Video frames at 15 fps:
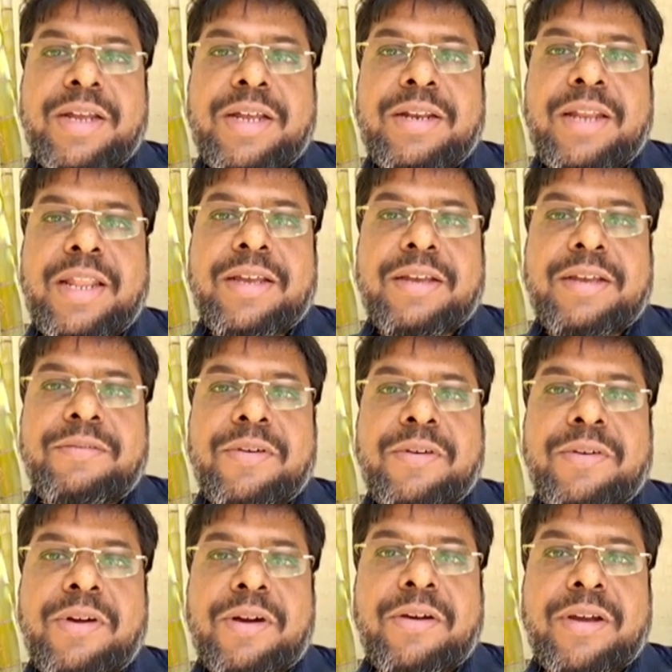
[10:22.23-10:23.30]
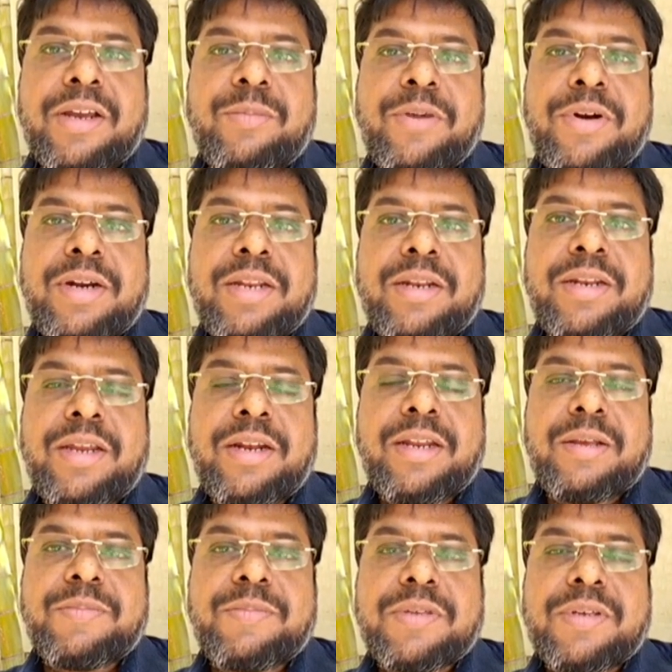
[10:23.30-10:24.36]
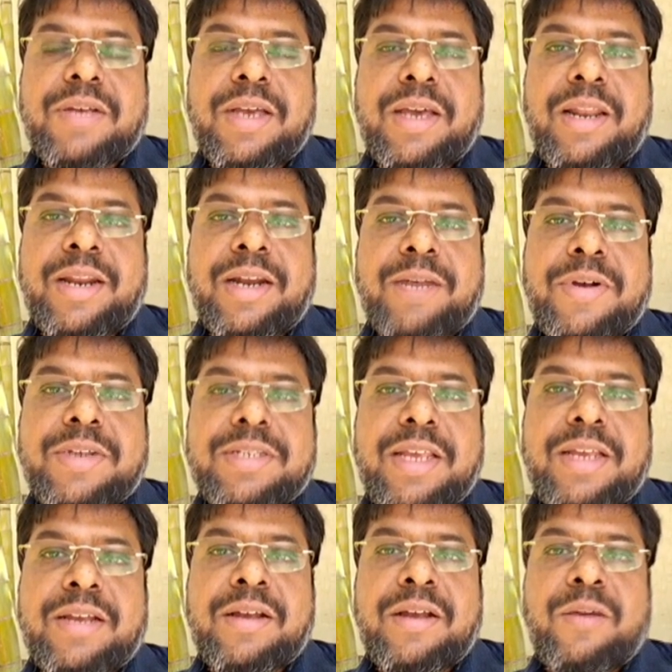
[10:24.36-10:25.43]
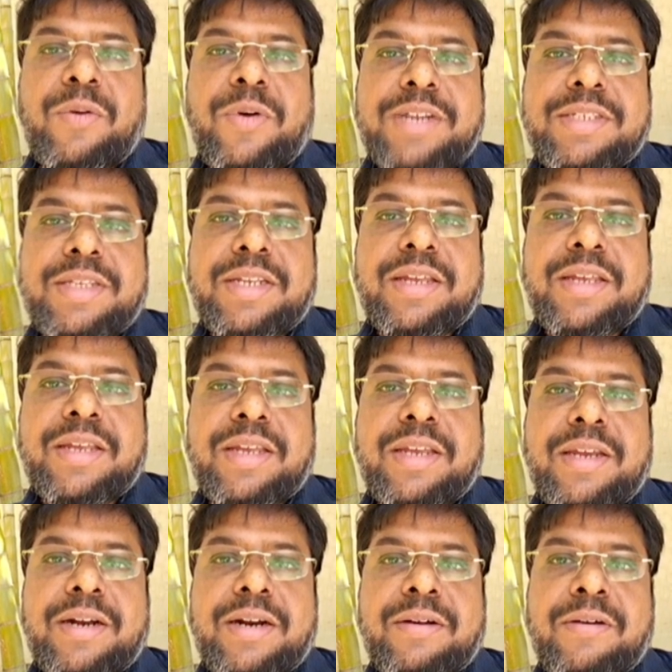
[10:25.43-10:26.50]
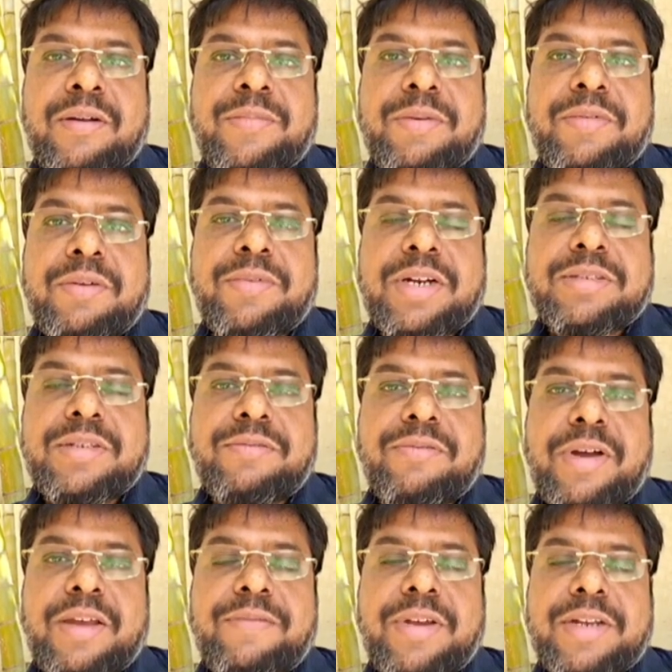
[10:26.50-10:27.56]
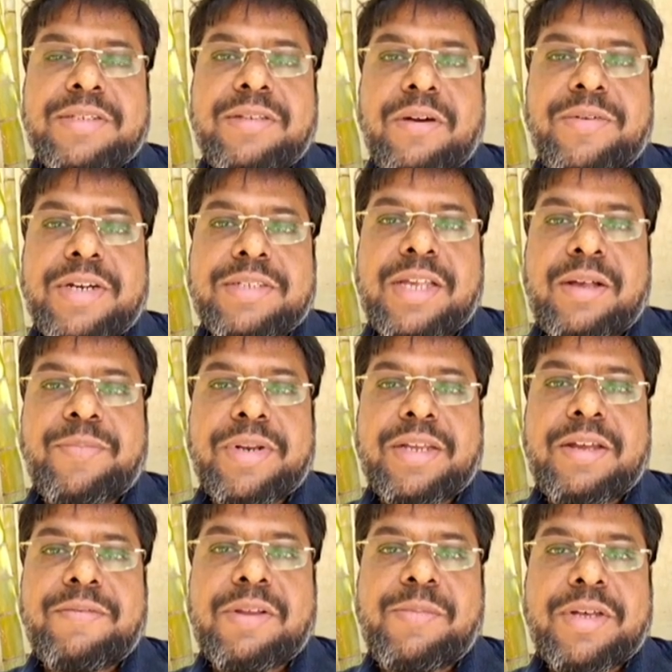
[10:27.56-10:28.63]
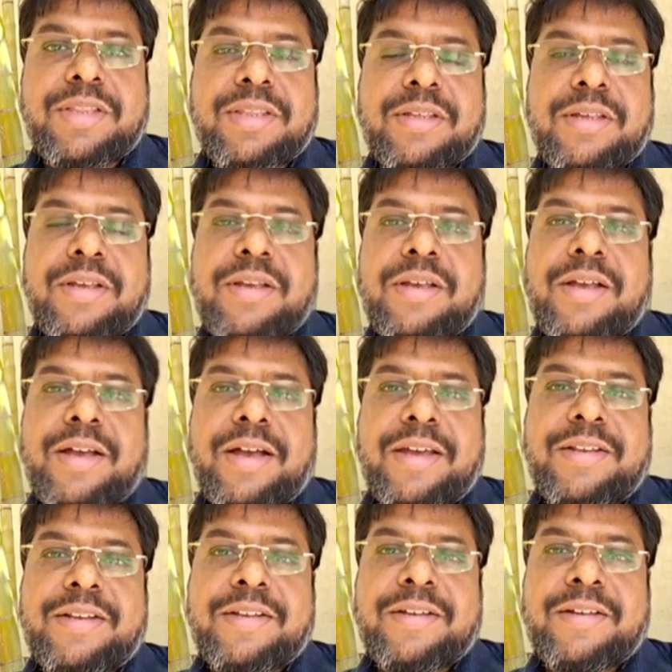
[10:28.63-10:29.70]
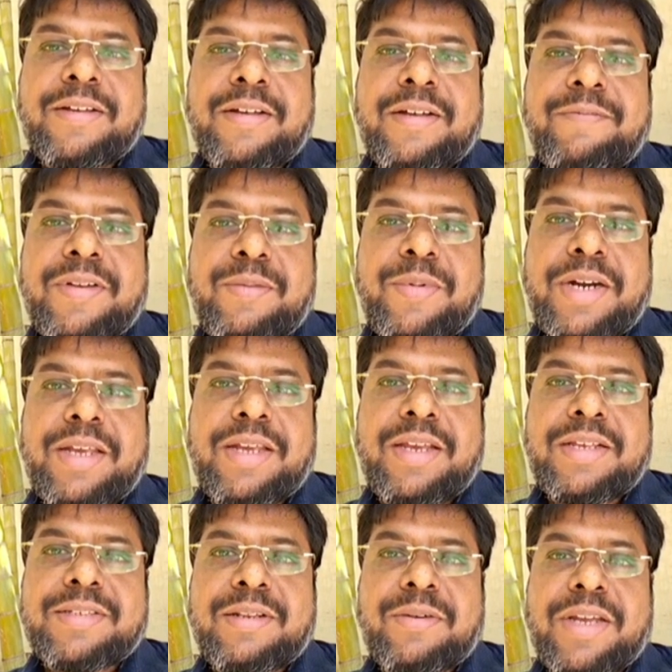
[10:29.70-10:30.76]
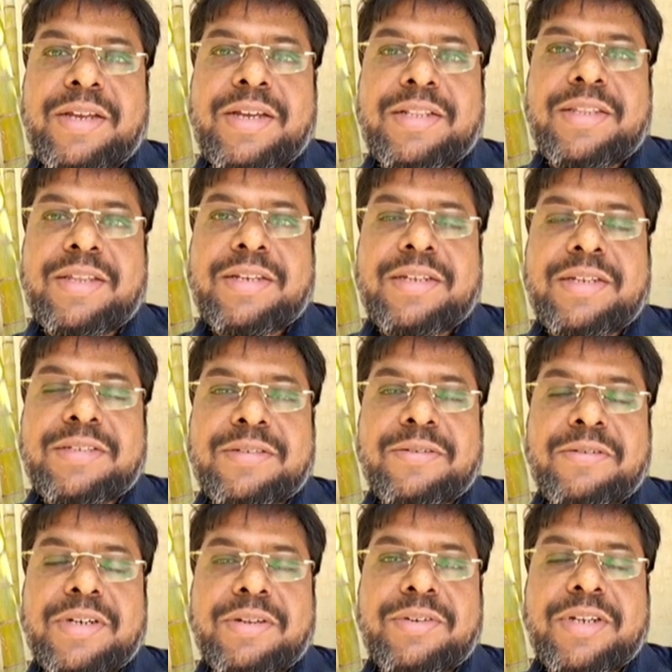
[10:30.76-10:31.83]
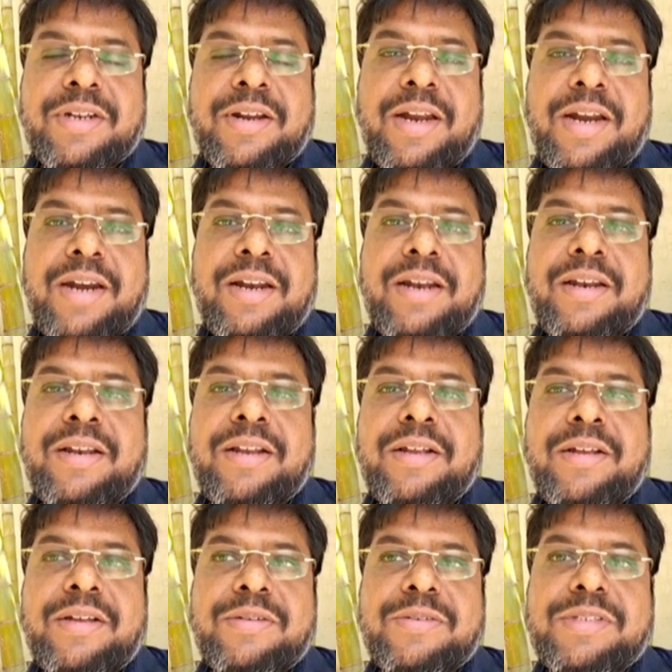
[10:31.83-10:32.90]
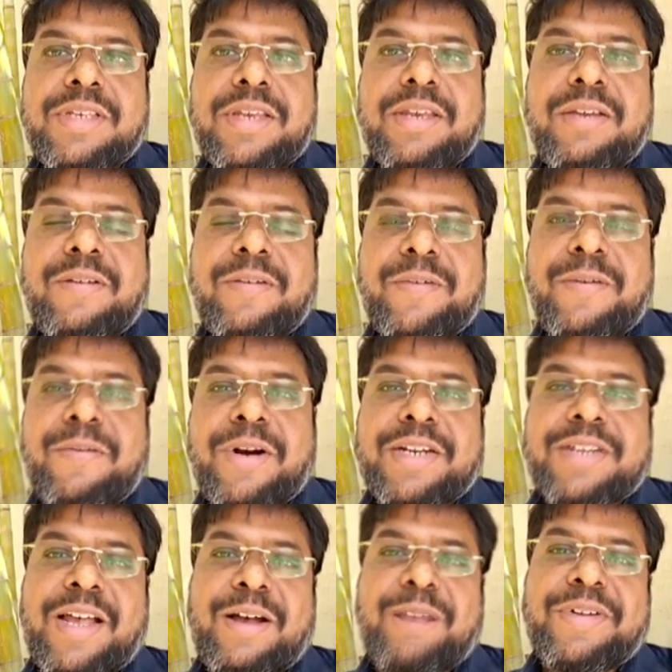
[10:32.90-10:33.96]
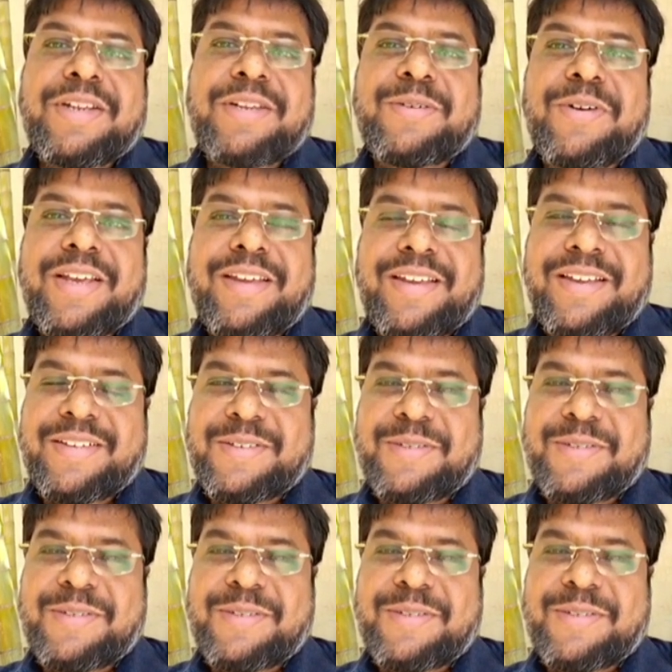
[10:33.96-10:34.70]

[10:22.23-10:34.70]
And like you, you are talking about in, in terms earlier, it was like once in a year or maybe once in five years. Now it's happening every month, and uh, everybody is looking at that ISRO Twitter handle to see, you know, what is happening today.